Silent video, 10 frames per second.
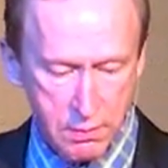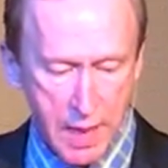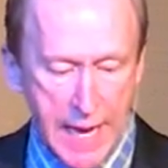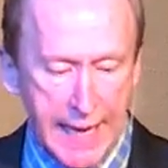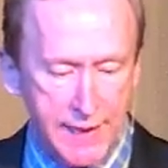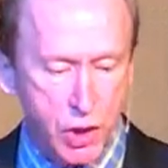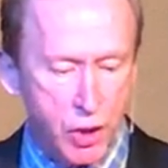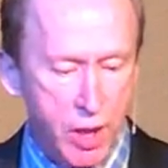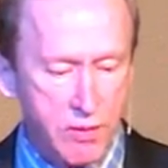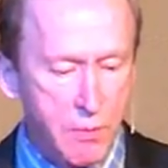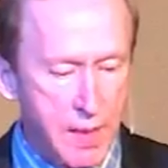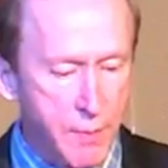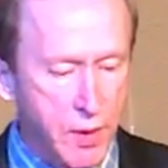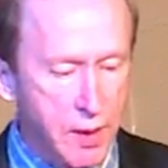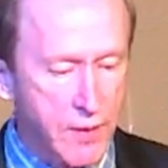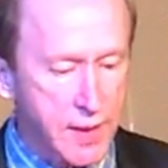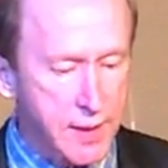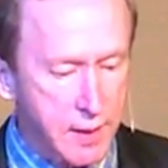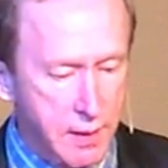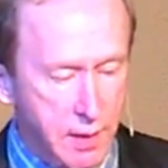As a charter member of this
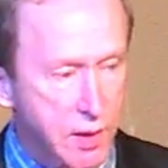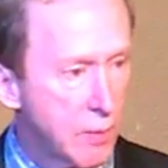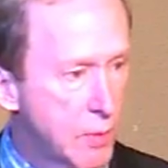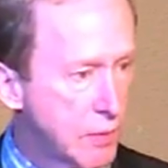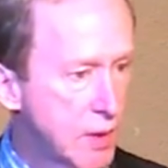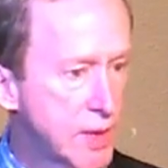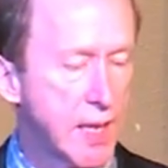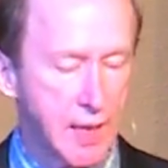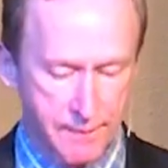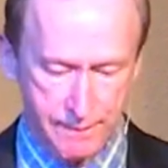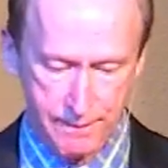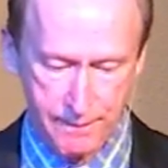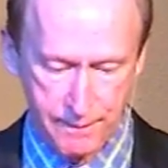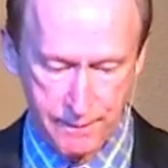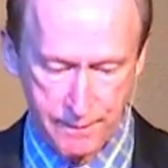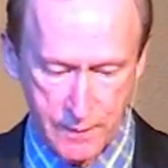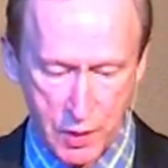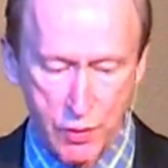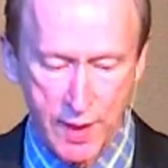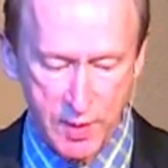community,
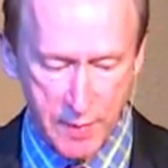trust me,